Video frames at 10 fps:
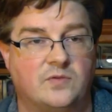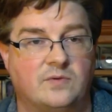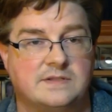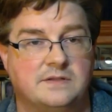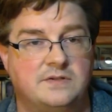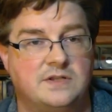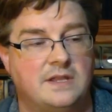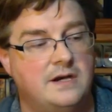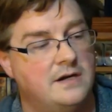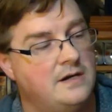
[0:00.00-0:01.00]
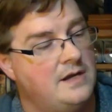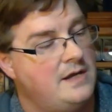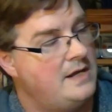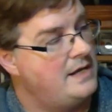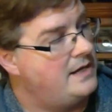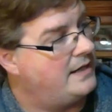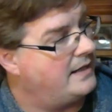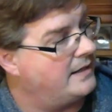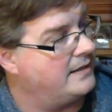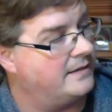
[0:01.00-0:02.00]
resolution there.
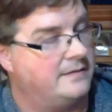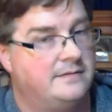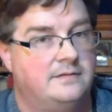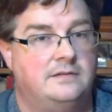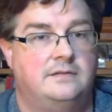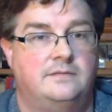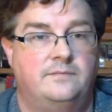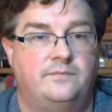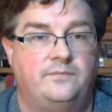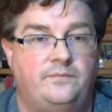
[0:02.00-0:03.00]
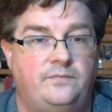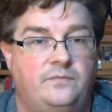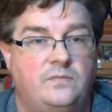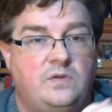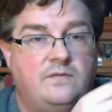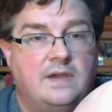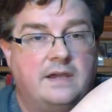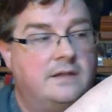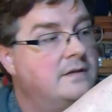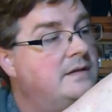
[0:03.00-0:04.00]
You've
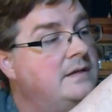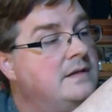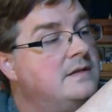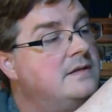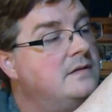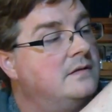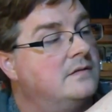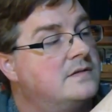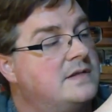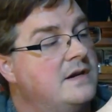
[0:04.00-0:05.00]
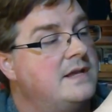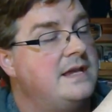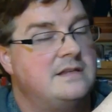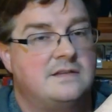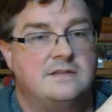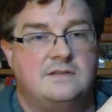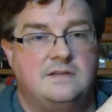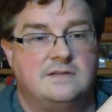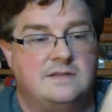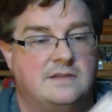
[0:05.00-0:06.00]
got the staircases. You
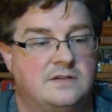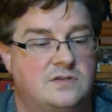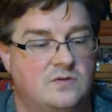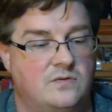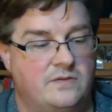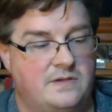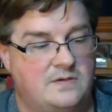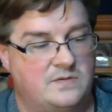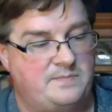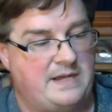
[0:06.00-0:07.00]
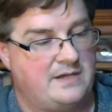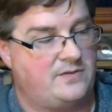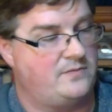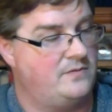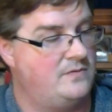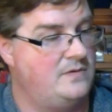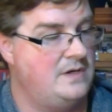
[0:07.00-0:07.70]
can see the door that goes back through.